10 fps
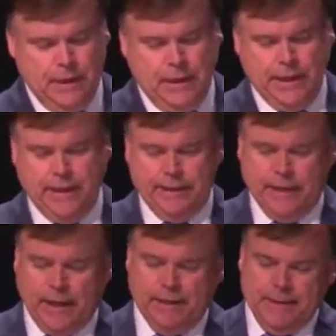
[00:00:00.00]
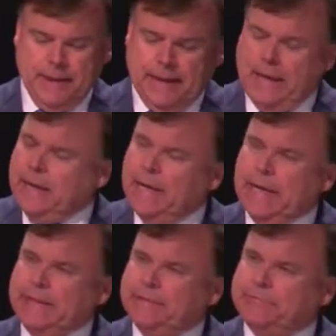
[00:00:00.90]
and uh,
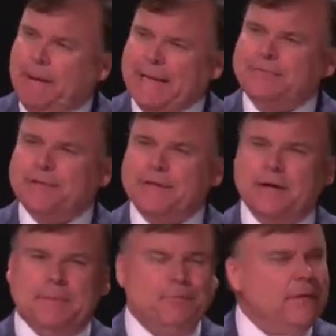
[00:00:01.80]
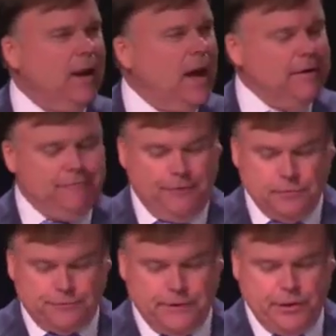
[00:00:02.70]
he spiced it up with a lot of
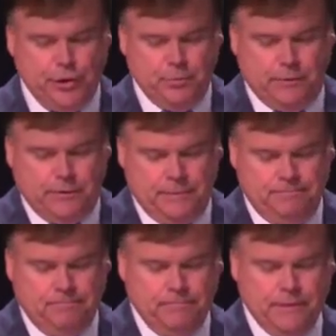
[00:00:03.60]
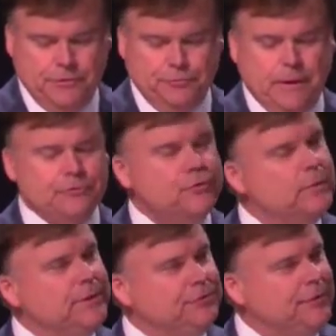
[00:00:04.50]
folksy humor and special
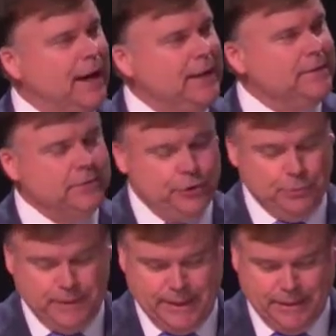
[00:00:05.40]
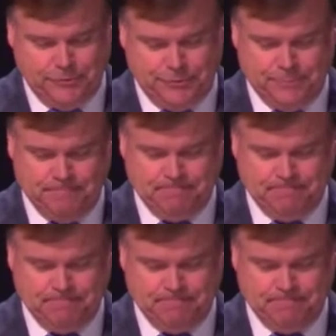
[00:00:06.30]
insight to human nature.